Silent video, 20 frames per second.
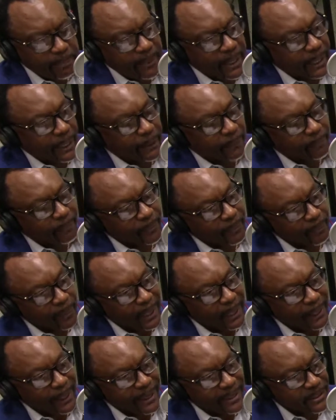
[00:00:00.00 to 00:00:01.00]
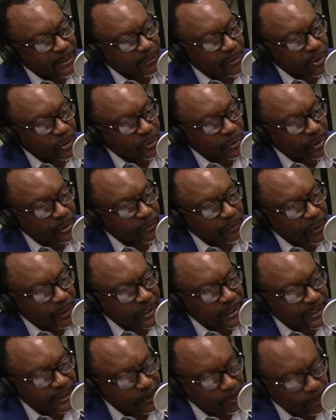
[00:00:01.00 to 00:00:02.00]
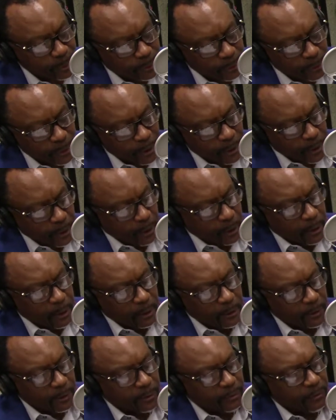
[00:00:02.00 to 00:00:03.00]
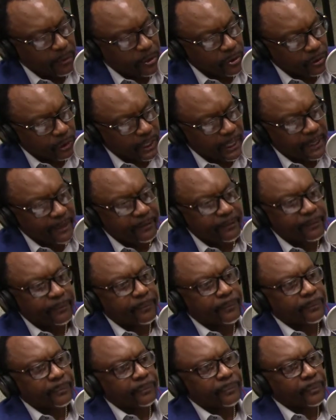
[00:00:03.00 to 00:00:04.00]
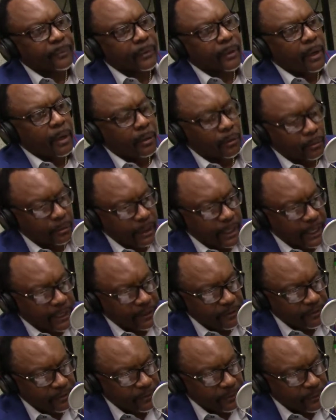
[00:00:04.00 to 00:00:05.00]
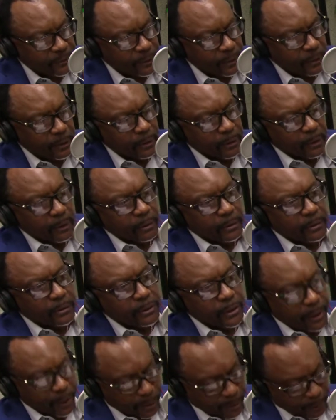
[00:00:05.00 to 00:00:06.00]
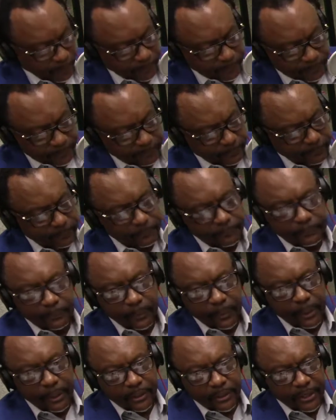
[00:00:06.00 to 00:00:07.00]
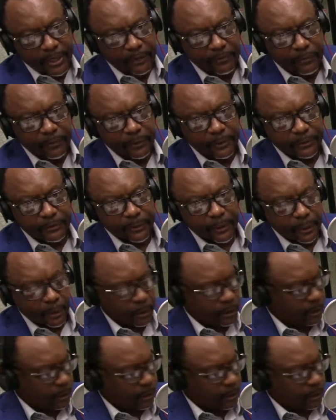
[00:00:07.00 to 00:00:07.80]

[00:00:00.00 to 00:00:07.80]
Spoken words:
my lines of insurance very simple. Universal life, whole life, term. What else you have for us, Frank?